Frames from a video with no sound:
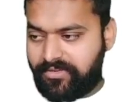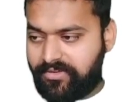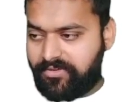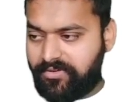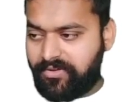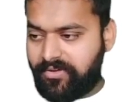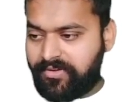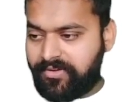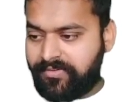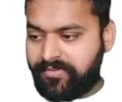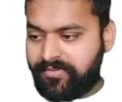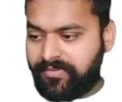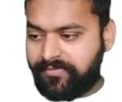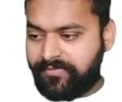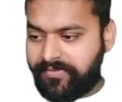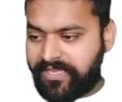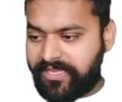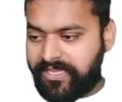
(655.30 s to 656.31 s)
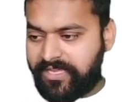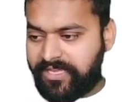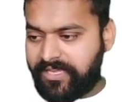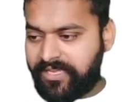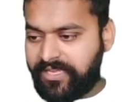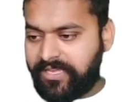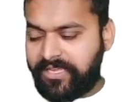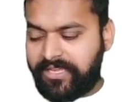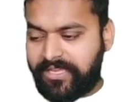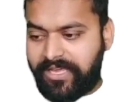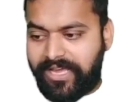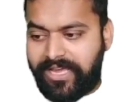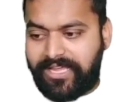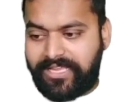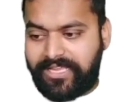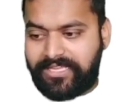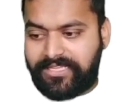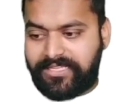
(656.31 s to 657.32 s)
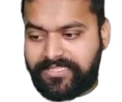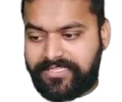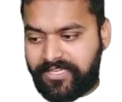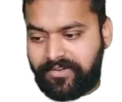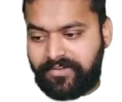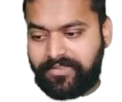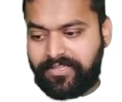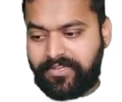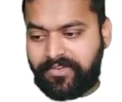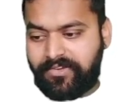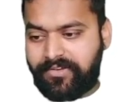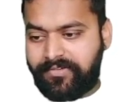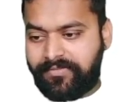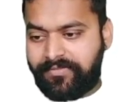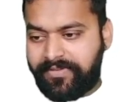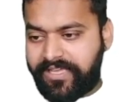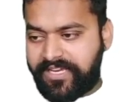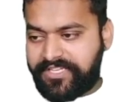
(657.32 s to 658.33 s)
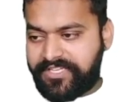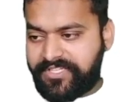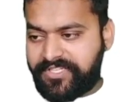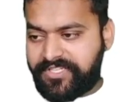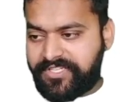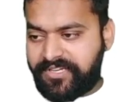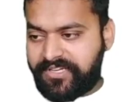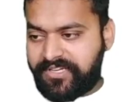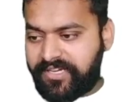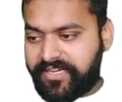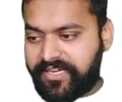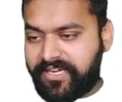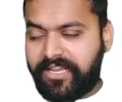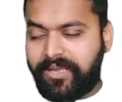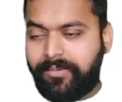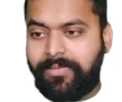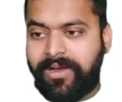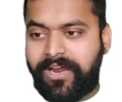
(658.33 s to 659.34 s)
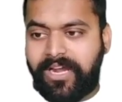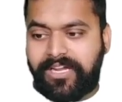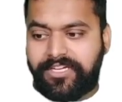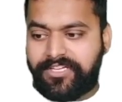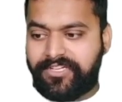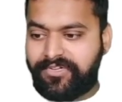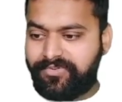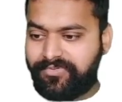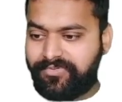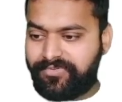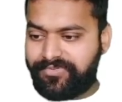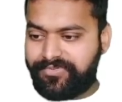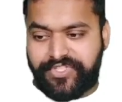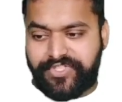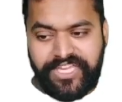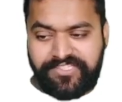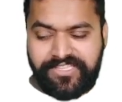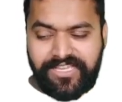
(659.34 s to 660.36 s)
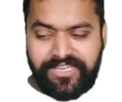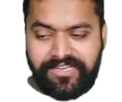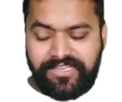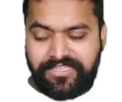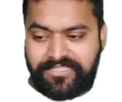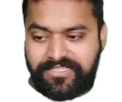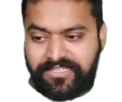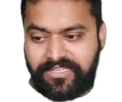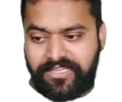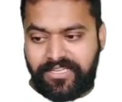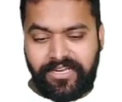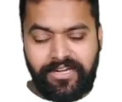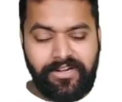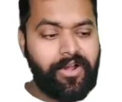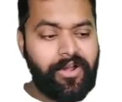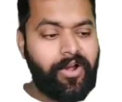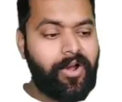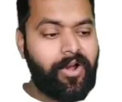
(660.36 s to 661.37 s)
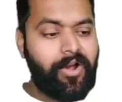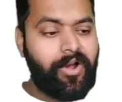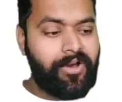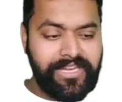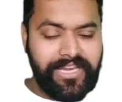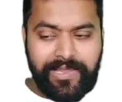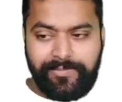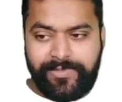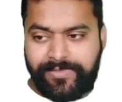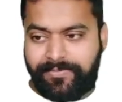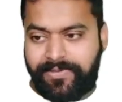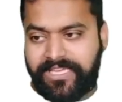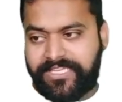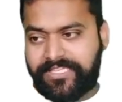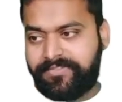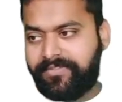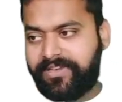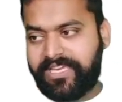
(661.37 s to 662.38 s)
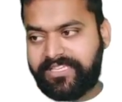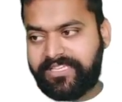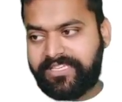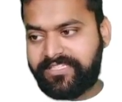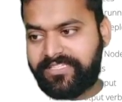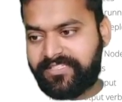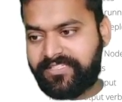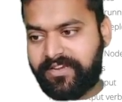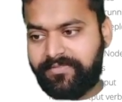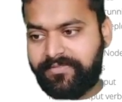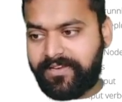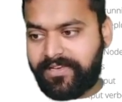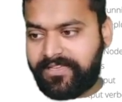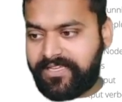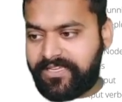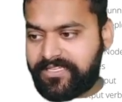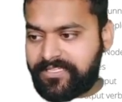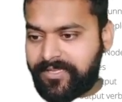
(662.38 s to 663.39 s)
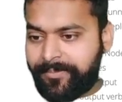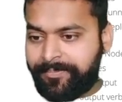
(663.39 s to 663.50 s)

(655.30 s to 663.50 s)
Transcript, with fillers: config I'll see all the configuration related commands to change the cluster or the namespace. You can just refer this.